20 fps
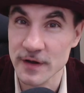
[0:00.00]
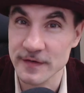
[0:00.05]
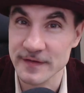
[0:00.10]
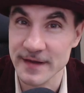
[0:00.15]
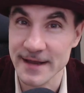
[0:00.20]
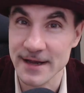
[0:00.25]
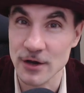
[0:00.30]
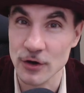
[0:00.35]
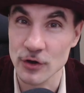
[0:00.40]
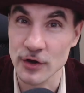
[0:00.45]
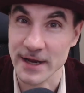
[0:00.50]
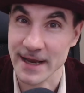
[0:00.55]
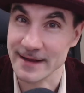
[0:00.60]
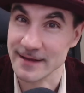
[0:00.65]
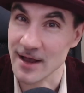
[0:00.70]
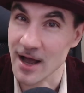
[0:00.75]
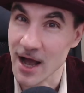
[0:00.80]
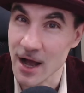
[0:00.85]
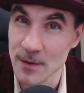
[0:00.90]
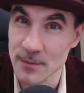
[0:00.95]
take a look at
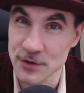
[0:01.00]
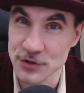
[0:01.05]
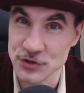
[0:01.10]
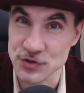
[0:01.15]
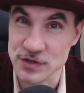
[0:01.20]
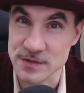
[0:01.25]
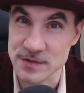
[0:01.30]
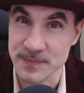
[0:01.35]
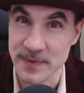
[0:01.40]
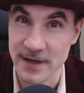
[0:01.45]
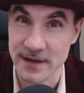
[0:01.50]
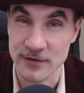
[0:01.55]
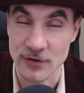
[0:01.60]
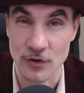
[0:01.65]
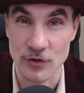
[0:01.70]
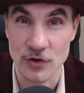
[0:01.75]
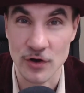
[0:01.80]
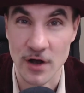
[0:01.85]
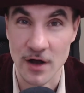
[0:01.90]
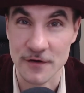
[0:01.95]
how much you spend on
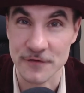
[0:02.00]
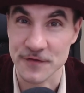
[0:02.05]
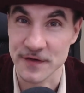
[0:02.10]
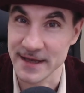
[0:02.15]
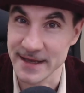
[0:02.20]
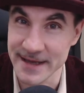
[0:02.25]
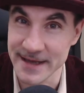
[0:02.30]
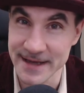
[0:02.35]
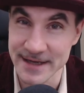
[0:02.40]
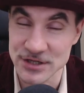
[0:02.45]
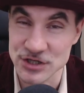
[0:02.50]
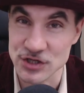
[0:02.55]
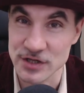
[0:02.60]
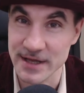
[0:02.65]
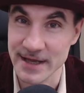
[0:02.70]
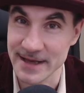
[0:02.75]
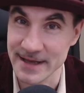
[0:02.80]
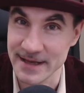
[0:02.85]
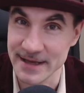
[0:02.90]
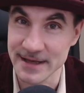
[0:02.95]
coffee each
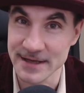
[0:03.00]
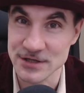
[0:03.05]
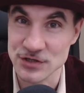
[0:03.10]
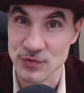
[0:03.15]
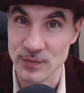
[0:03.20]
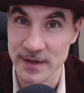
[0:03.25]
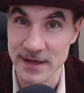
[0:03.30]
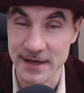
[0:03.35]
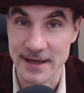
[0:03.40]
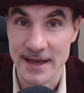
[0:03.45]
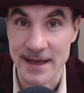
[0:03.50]
day, each week,